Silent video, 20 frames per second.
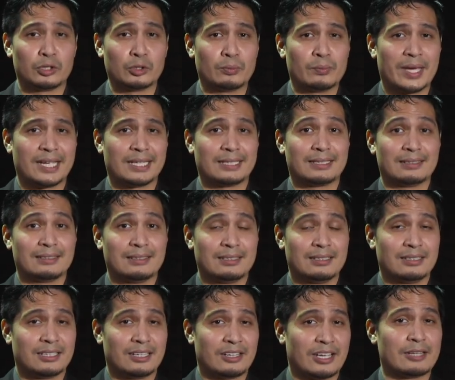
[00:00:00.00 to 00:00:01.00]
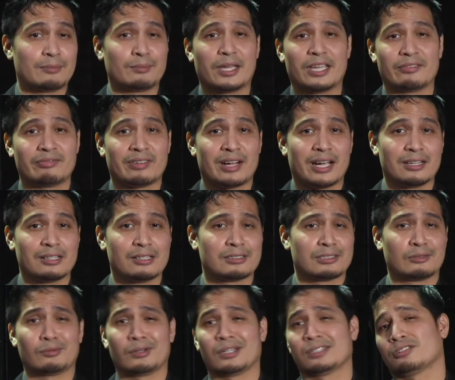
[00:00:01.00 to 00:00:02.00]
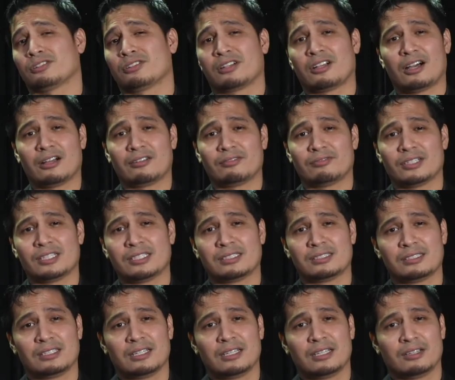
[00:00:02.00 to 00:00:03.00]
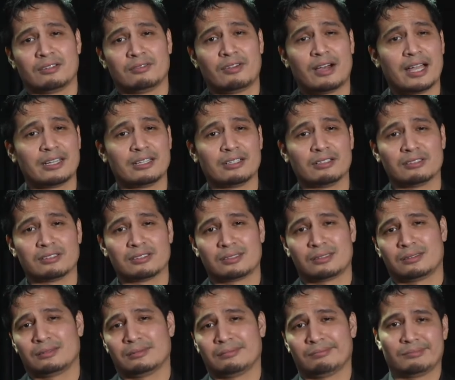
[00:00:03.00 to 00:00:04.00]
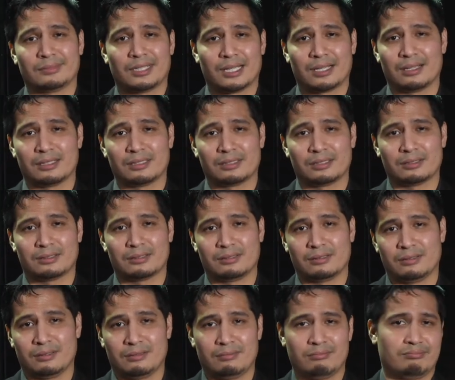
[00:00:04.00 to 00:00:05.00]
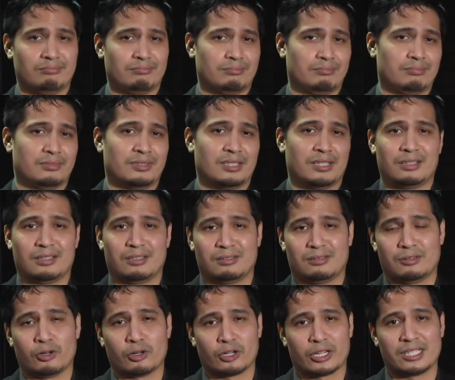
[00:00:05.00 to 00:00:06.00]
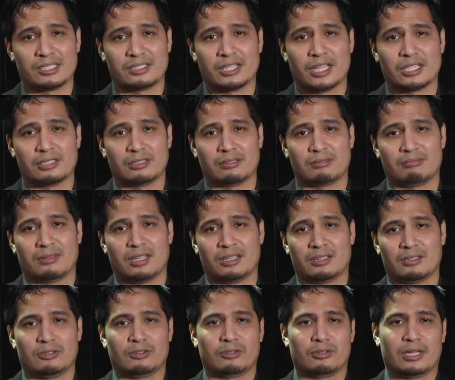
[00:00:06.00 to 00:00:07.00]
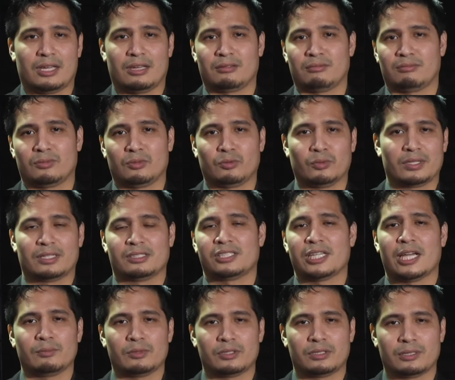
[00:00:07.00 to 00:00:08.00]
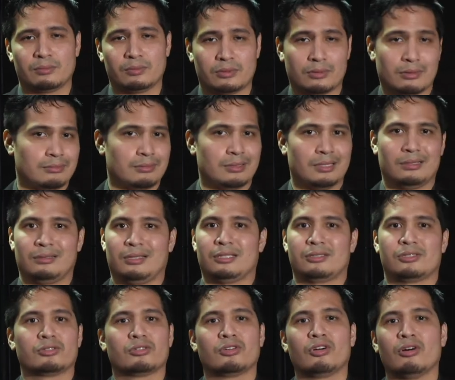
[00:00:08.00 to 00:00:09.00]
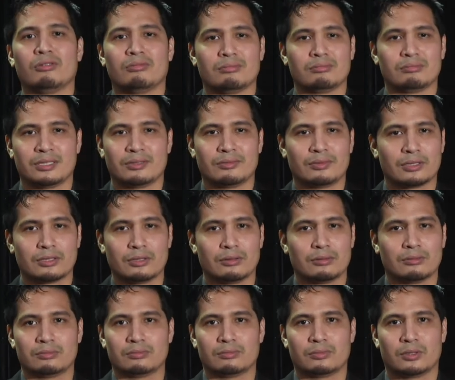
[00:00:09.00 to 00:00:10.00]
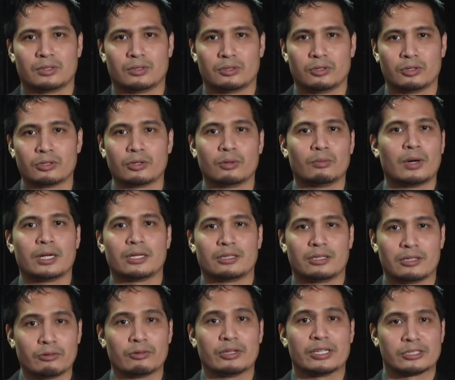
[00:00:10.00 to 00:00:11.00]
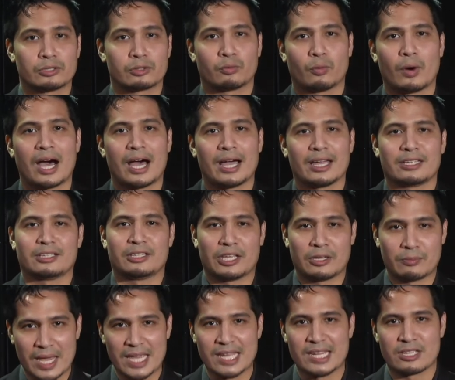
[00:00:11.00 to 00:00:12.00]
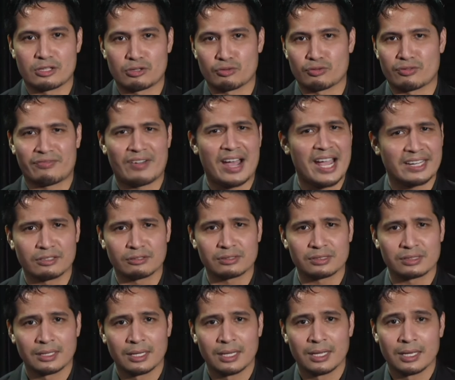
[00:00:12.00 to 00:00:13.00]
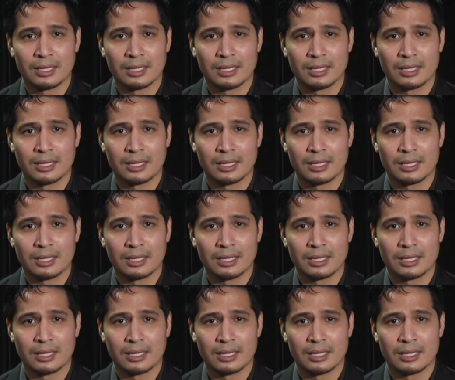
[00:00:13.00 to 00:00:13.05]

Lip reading: made the NBA Finals and Western Conference Finals, I guess the organization think you can't win the championship, so they let you go, even though you're the reason why they made it to the finals.